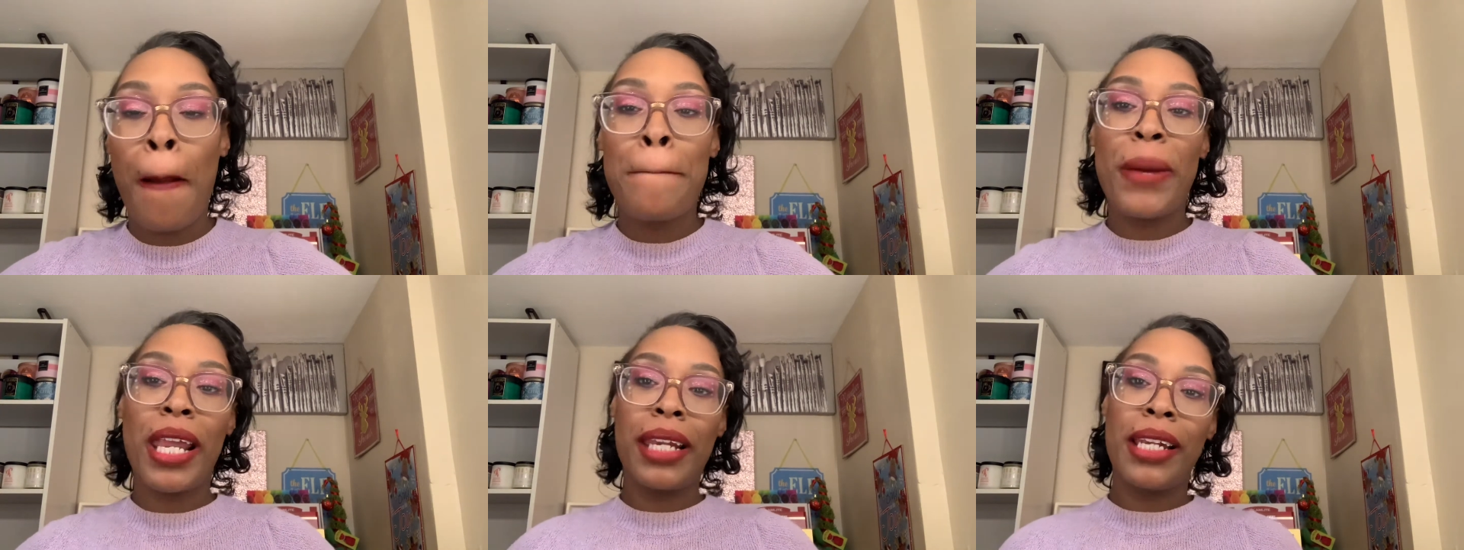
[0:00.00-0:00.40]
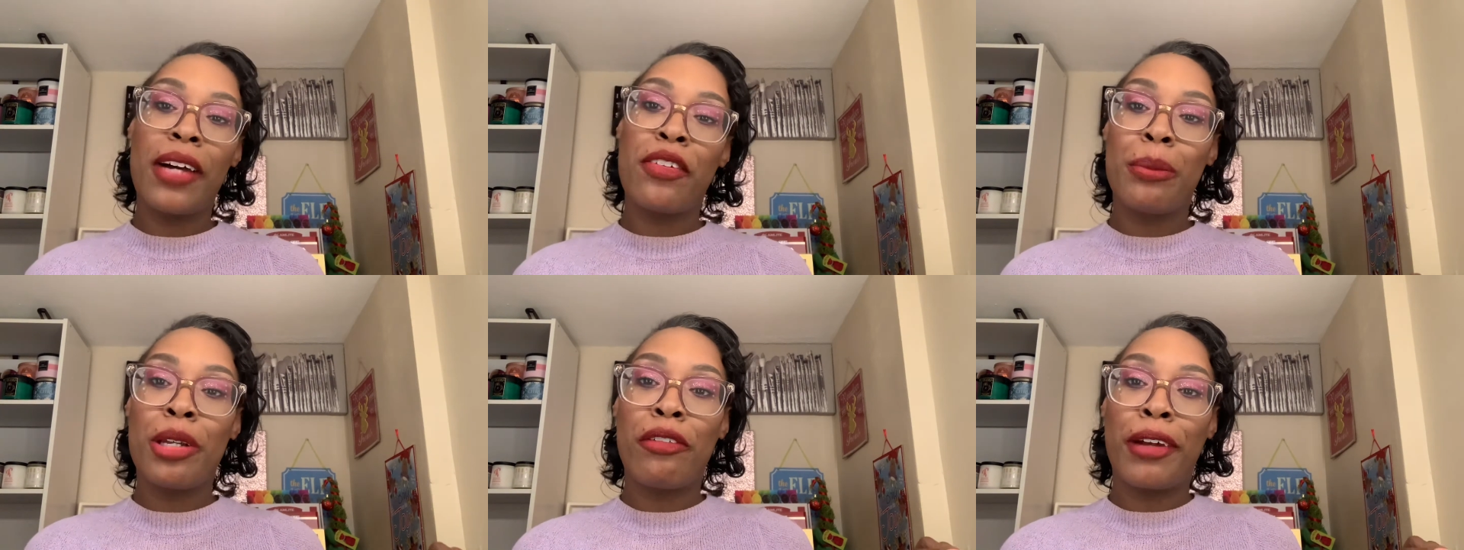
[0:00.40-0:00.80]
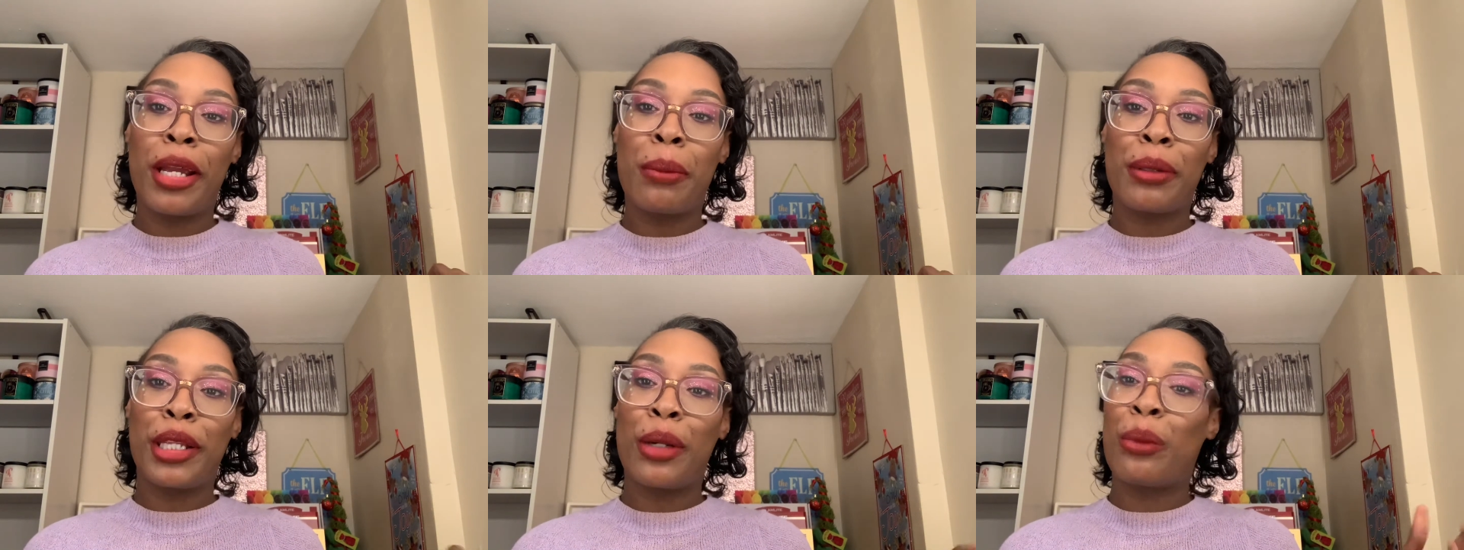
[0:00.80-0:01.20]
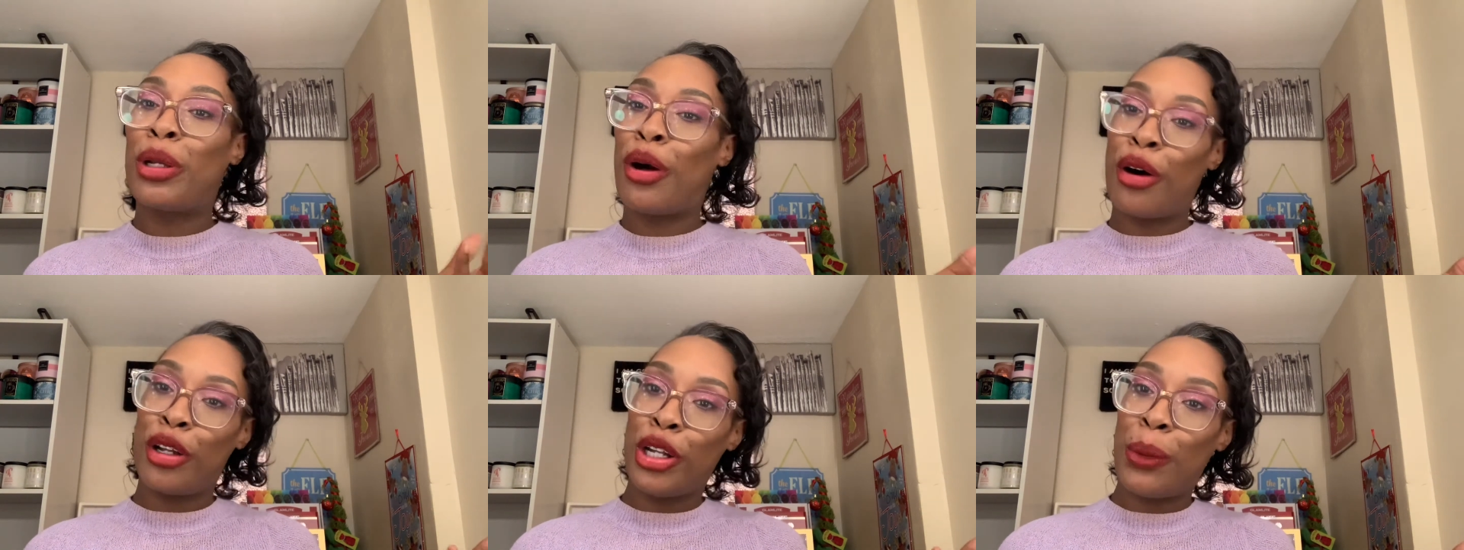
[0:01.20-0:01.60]
But enough of me rambling. We
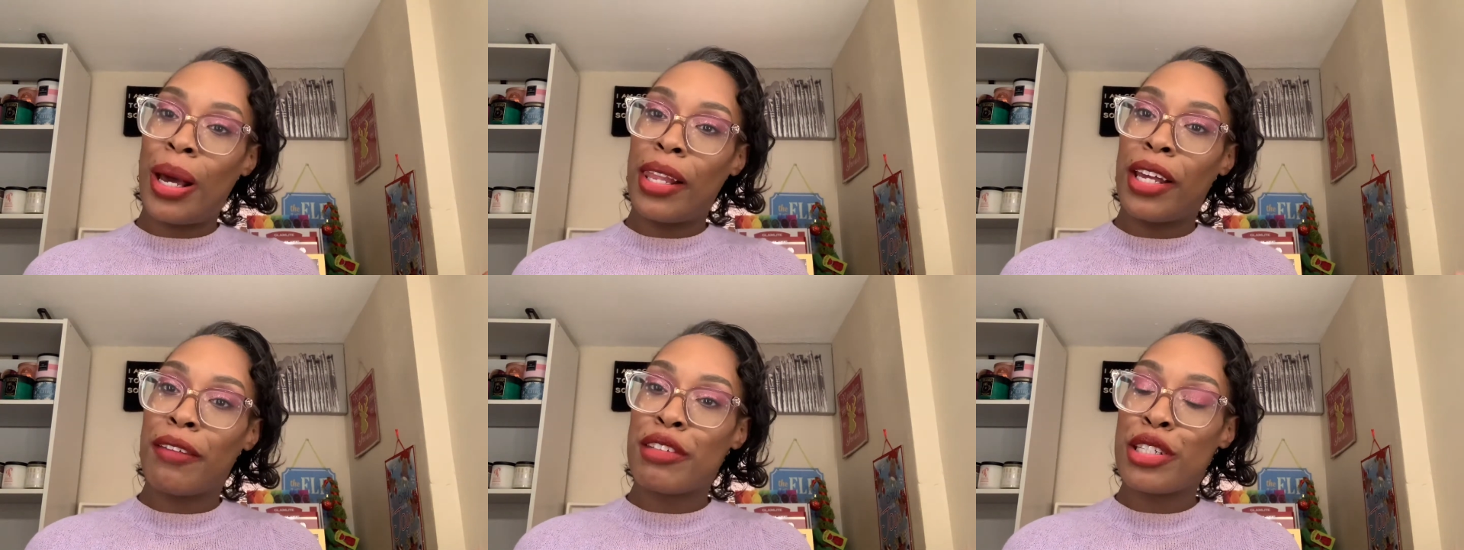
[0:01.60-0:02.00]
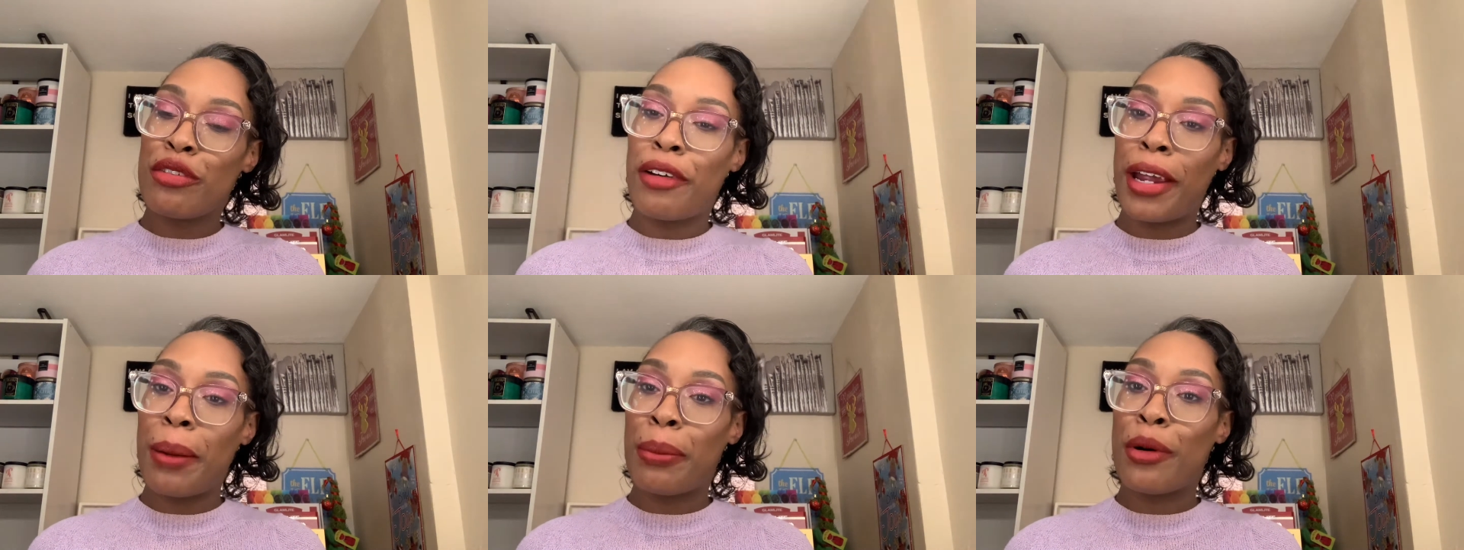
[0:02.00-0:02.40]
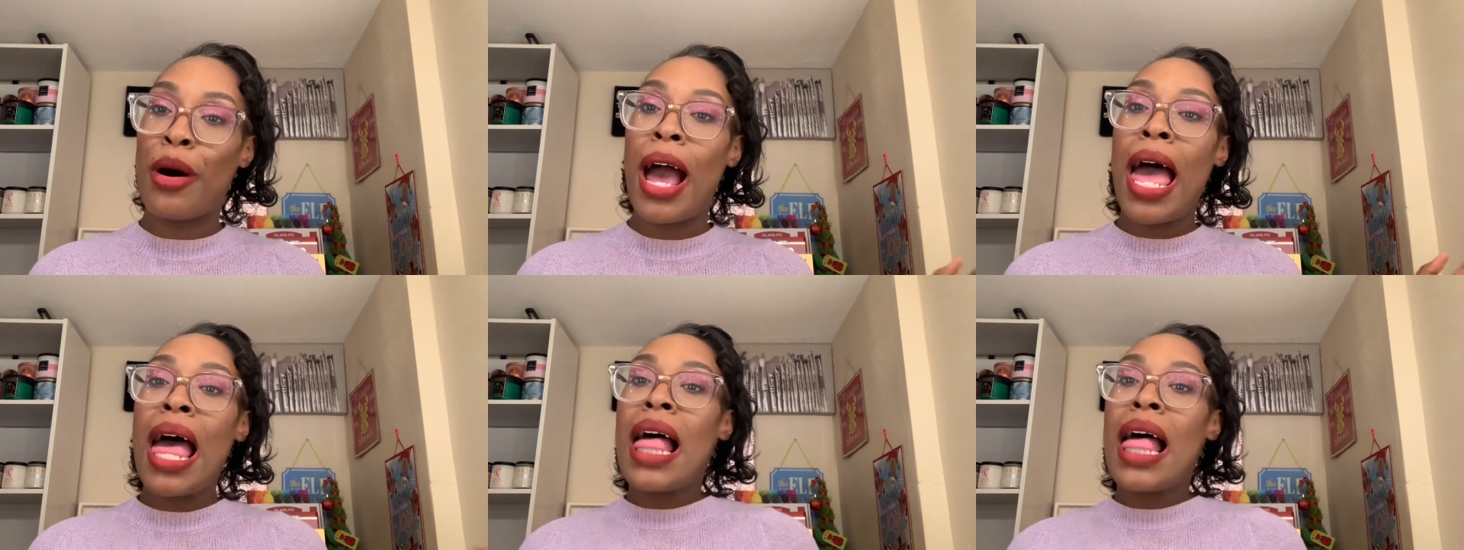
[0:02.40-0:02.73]
all know I love to ramble.